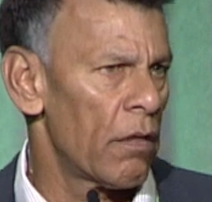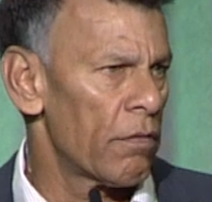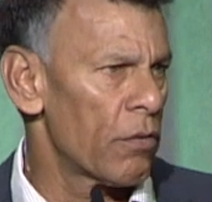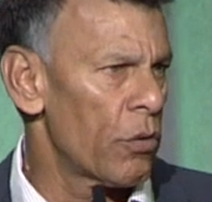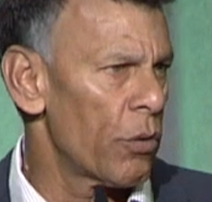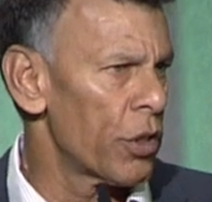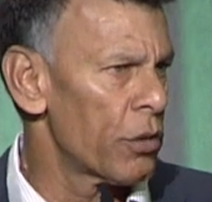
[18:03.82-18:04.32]

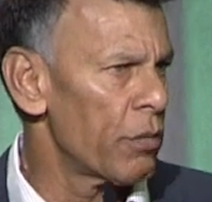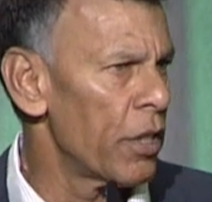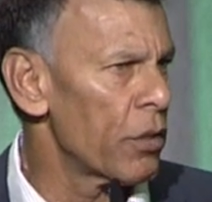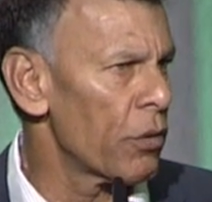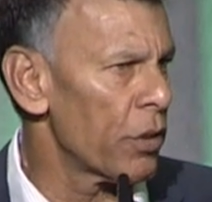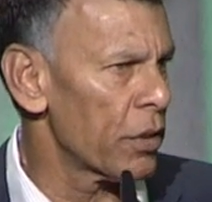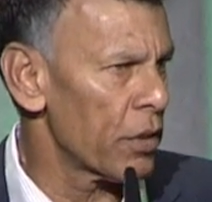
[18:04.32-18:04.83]
of course,
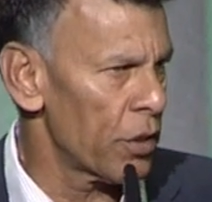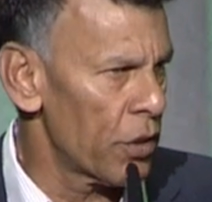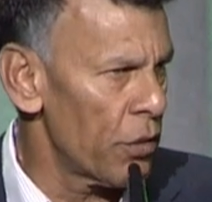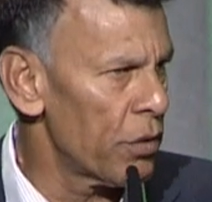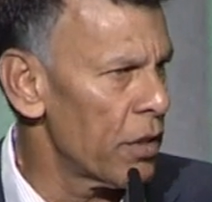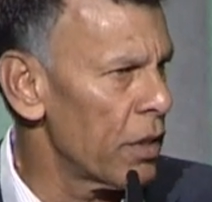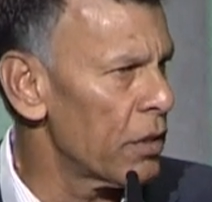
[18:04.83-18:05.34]
resource are
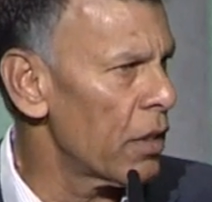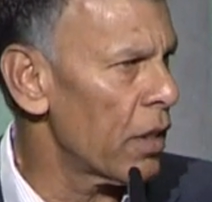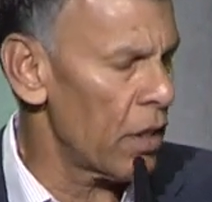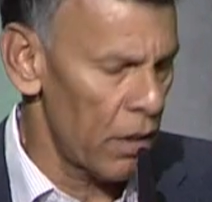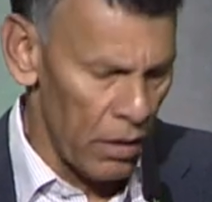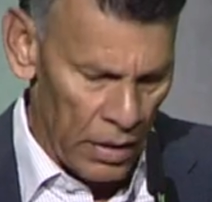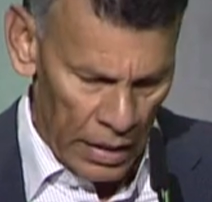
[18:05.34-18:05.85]
two things that
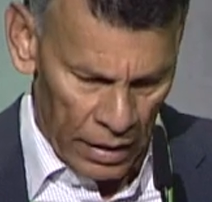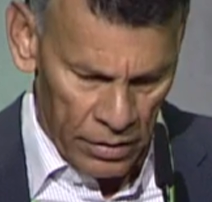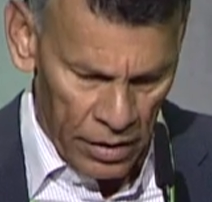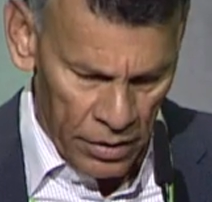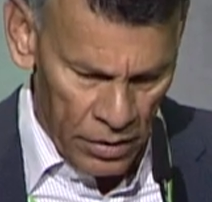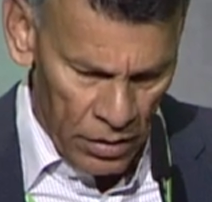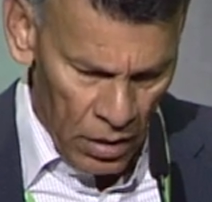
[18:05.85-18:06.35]
can
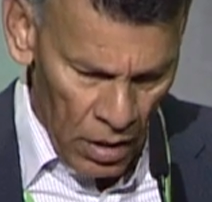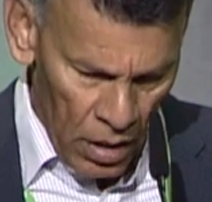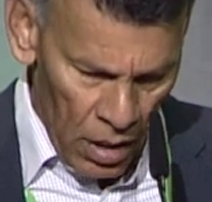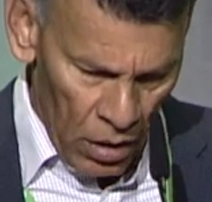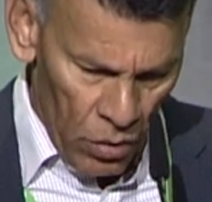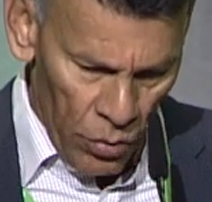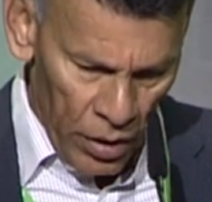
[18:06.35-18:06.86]
exist,
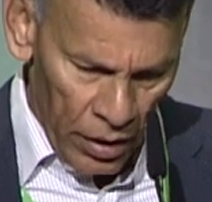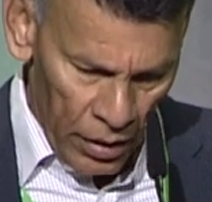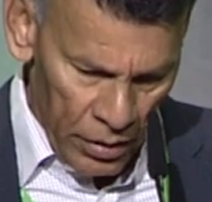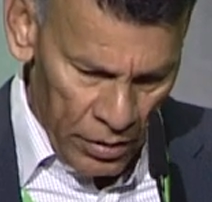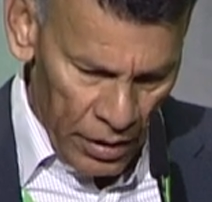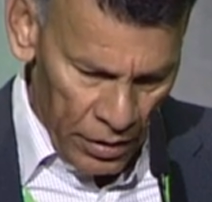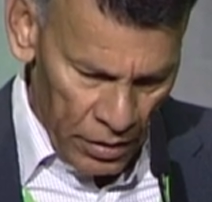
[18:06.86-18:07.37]

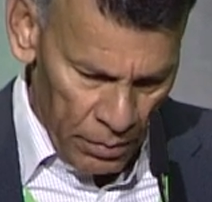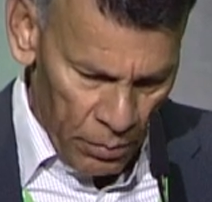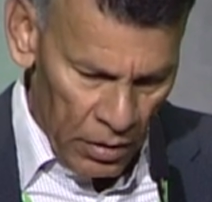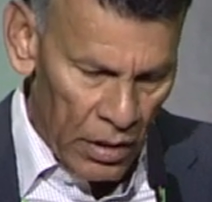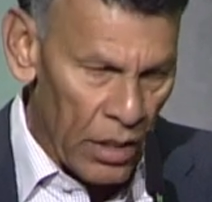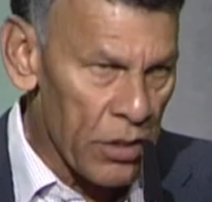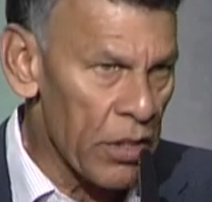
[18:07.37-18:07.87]
coexist, but
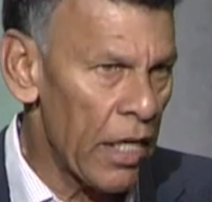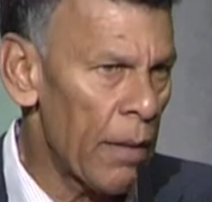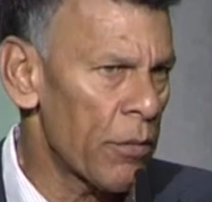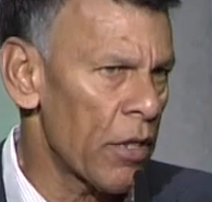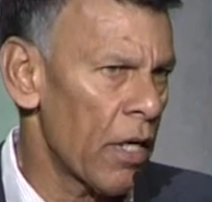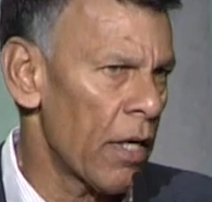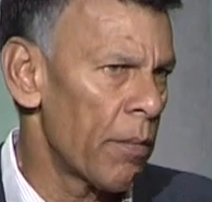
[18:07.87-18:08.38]
at the same
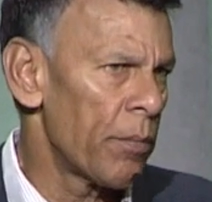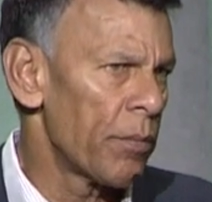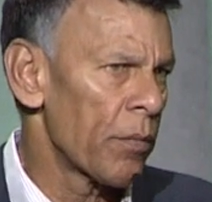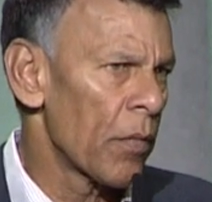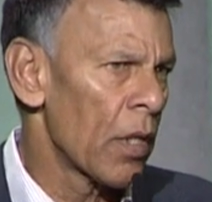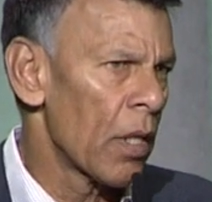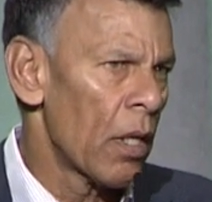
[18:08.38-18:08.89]
time,
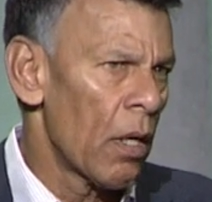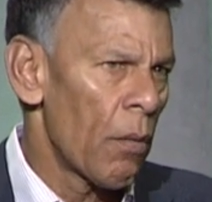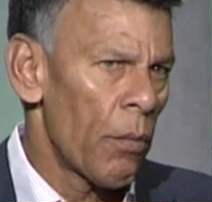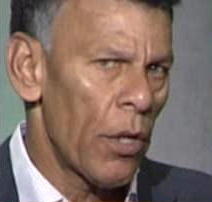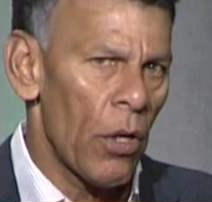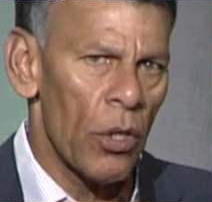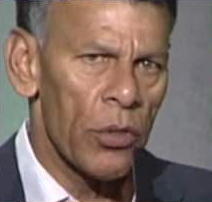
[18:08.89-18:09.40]

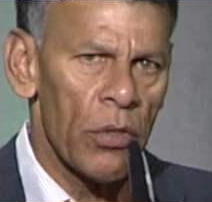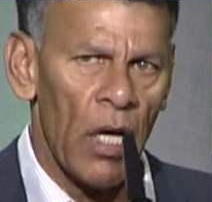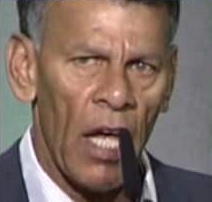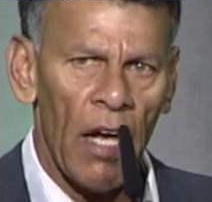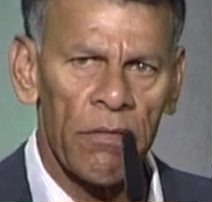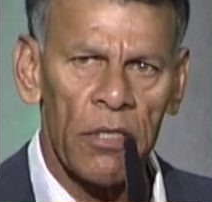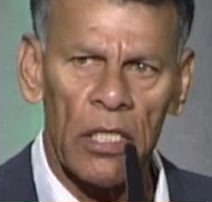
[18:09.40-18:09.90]
we also
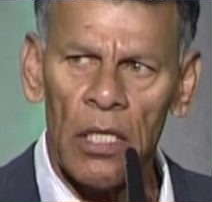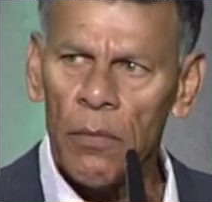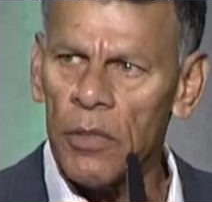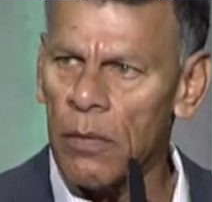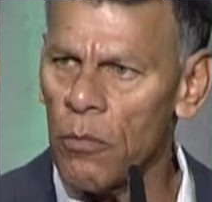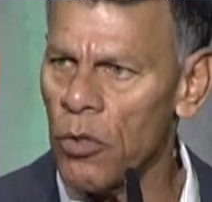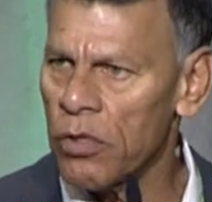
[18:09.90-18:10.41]
have to deal
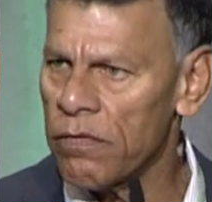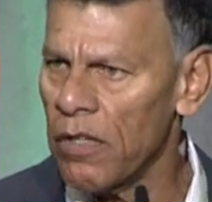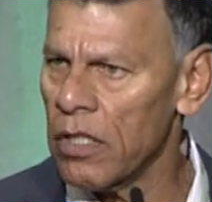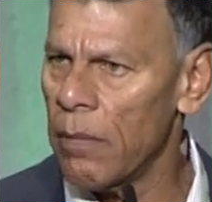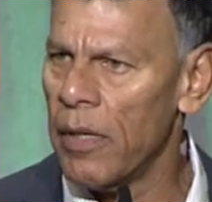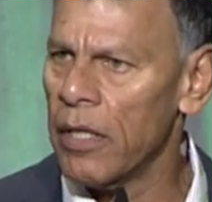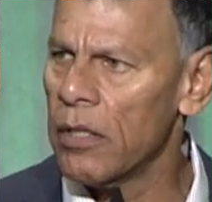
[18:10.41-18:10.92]
with the most
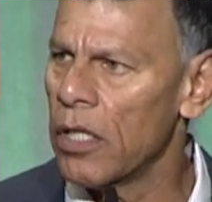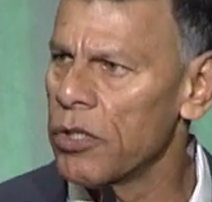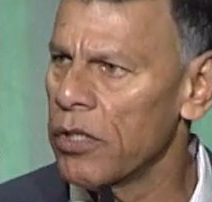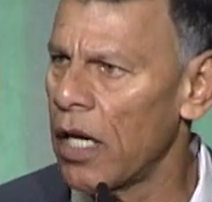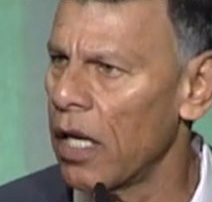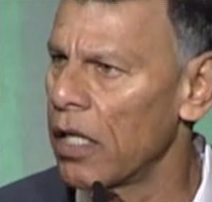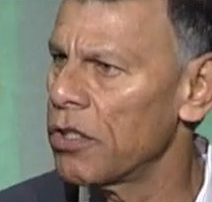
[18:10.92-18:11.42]
fundamental
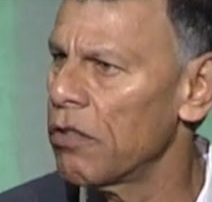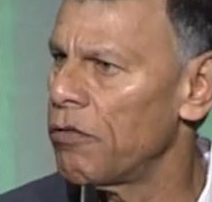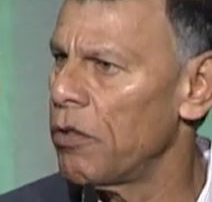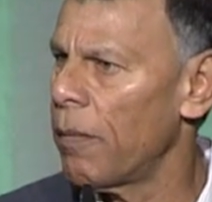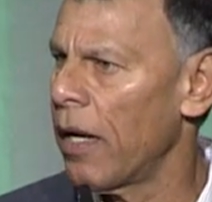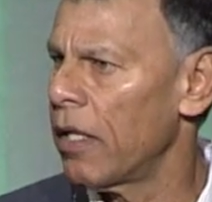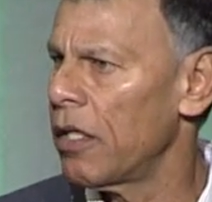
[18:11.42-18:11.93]
challenge of
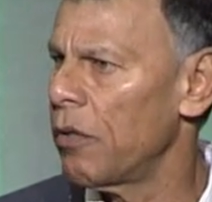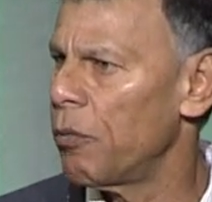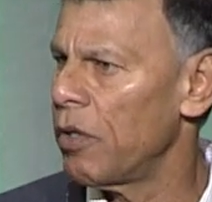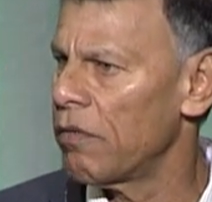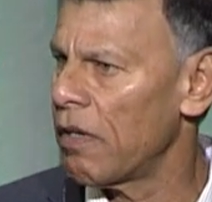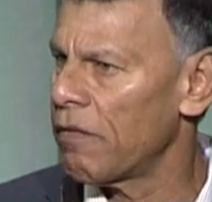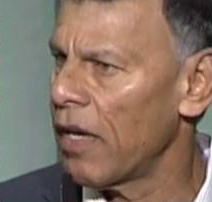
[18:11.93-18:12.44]
humanity
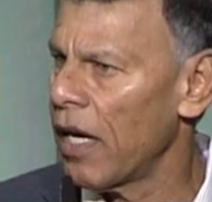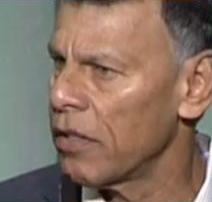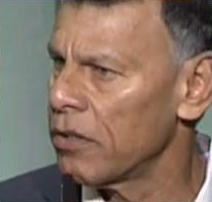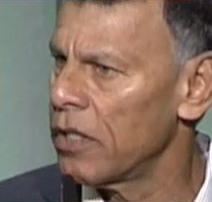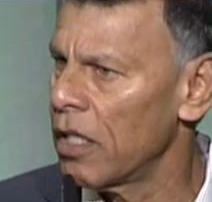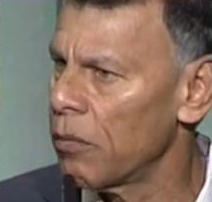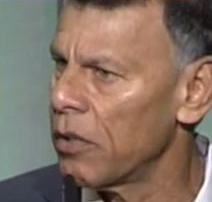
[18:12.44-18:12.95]
we've ever had to
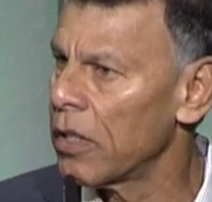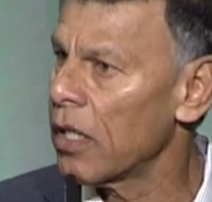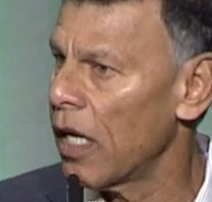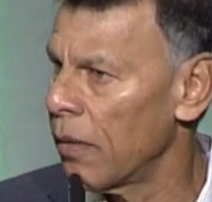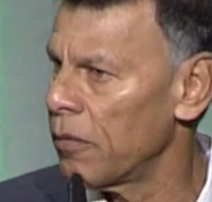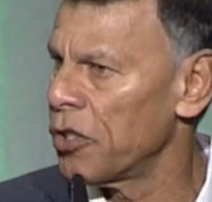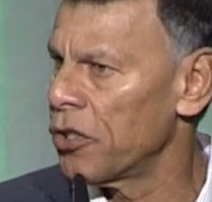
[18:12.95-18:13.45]
deal with
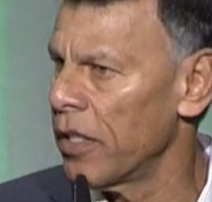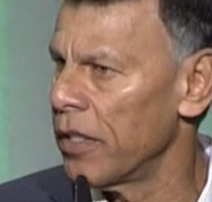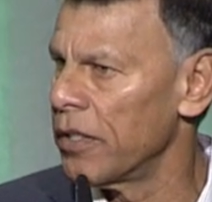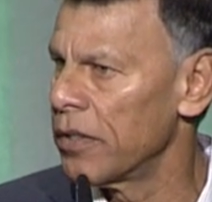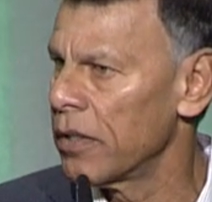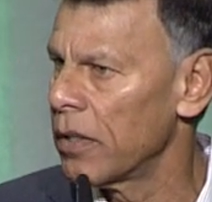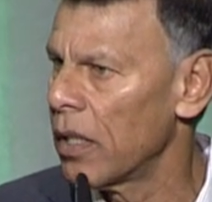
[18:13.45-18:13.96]
climate
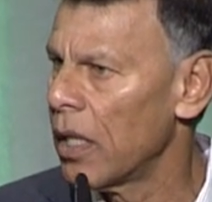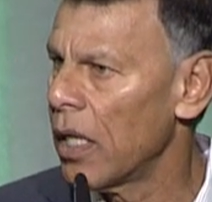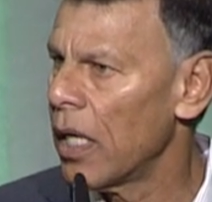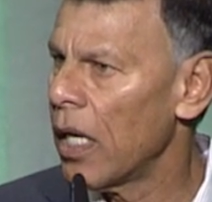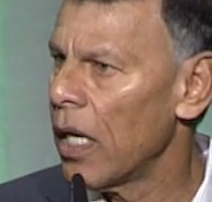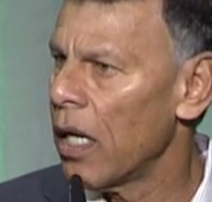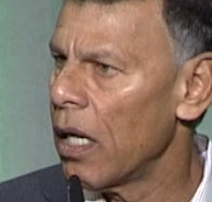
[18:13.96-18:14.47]
change.
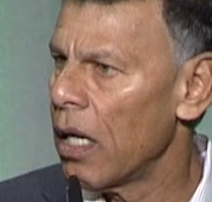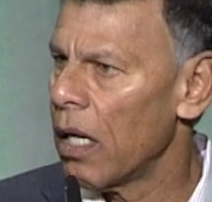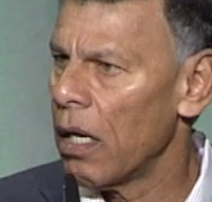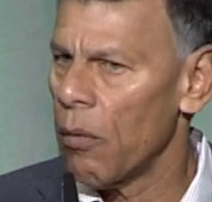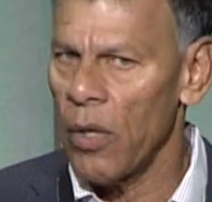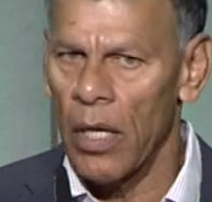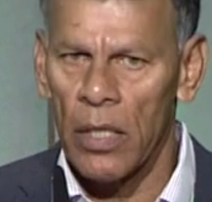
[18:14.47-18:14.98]

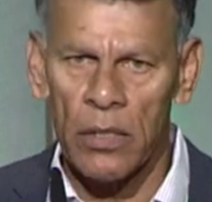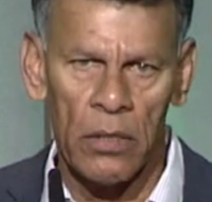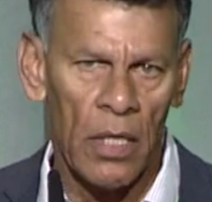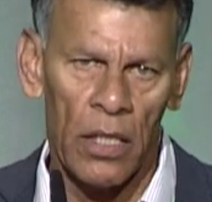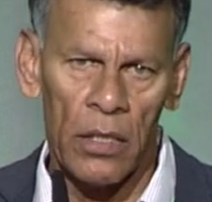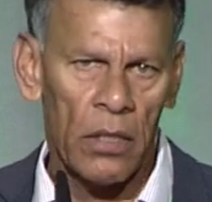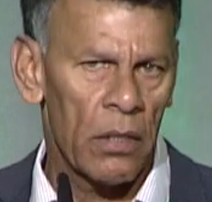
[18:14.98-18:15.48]
It's
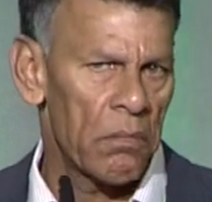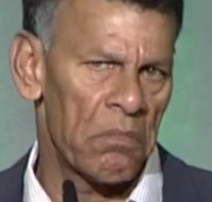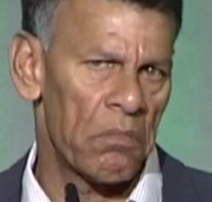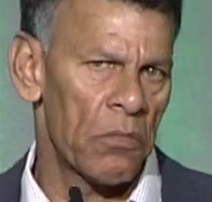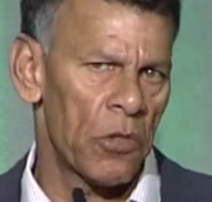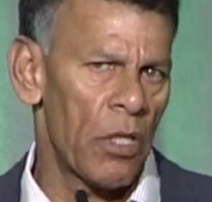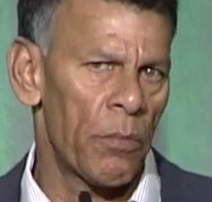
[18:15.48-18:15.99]
not
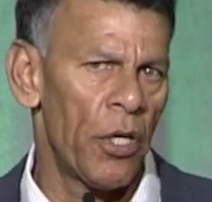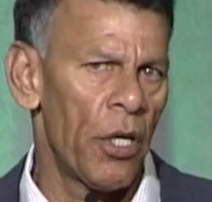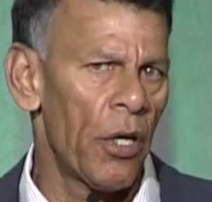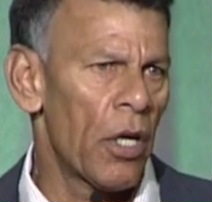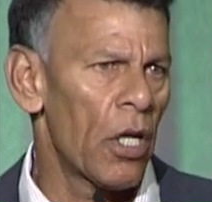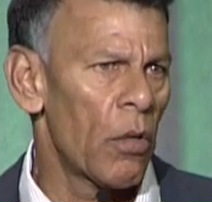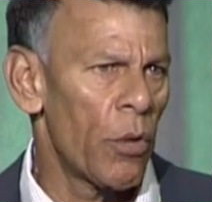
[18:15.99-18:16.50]
something
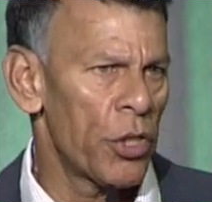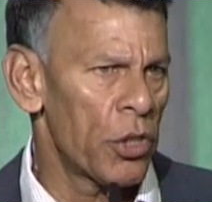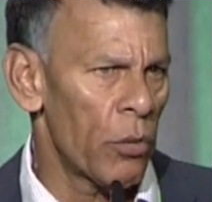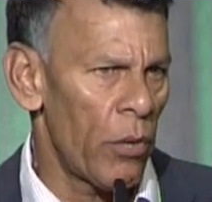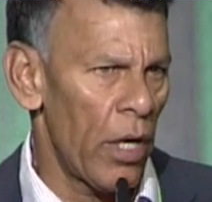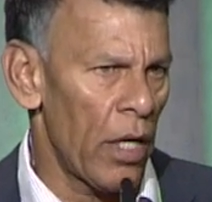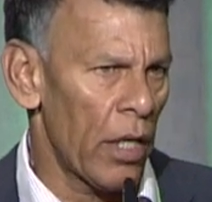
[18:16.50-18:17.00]
you can wish
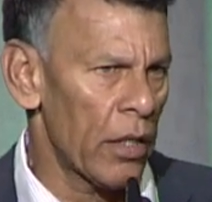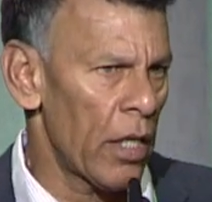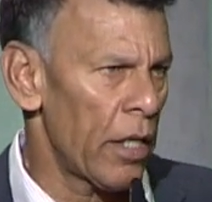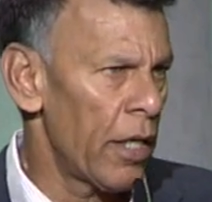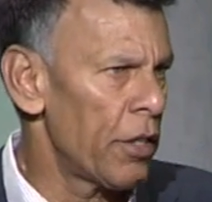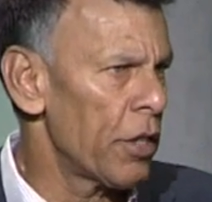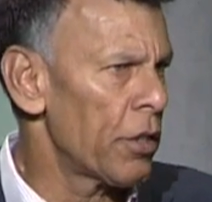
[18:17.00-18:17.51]
away like that
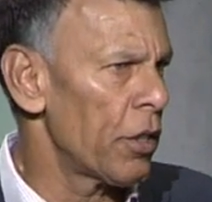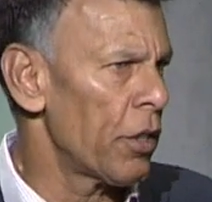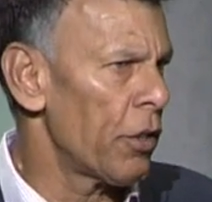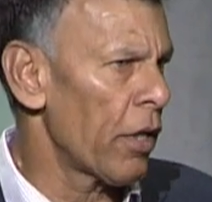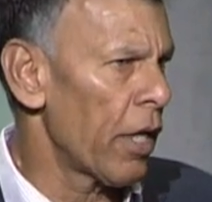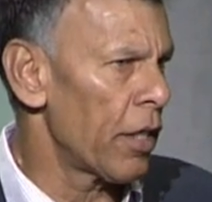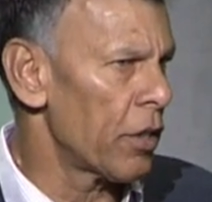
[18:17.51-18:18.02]
idiot in the
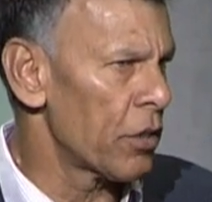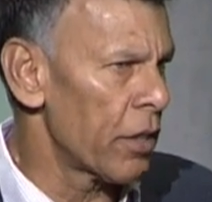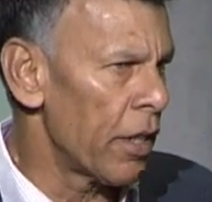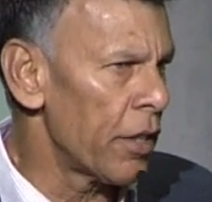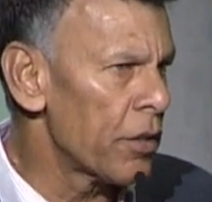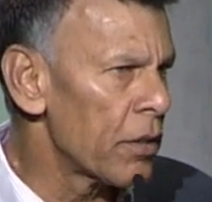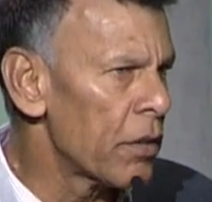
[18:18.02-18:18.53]
United
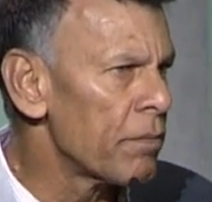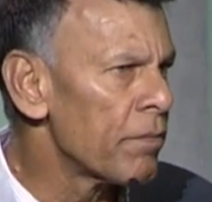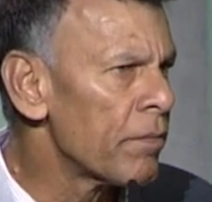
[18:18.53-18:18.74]
States